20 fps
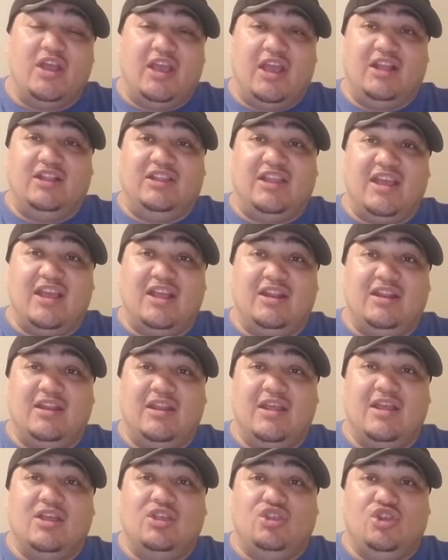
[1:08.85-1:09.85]
And then
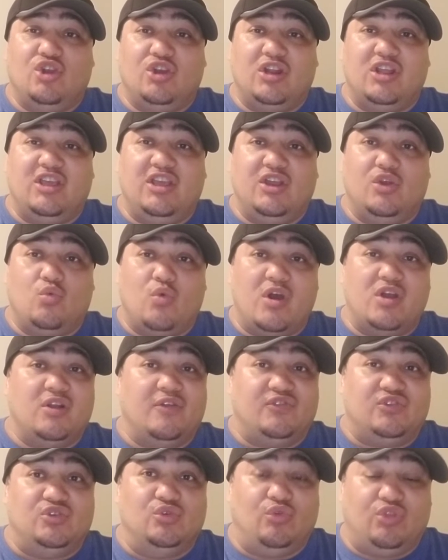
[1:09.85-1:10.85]
you're going to hear one
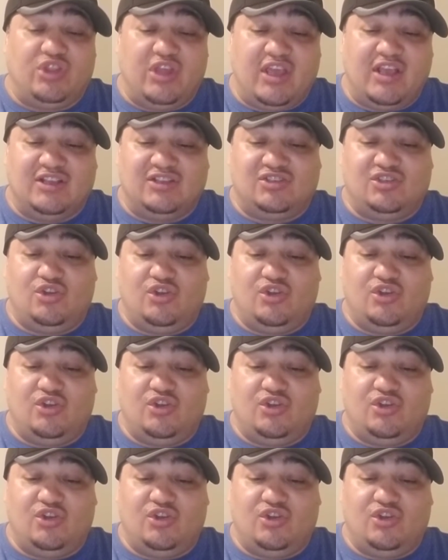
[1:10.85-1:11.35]
of two things.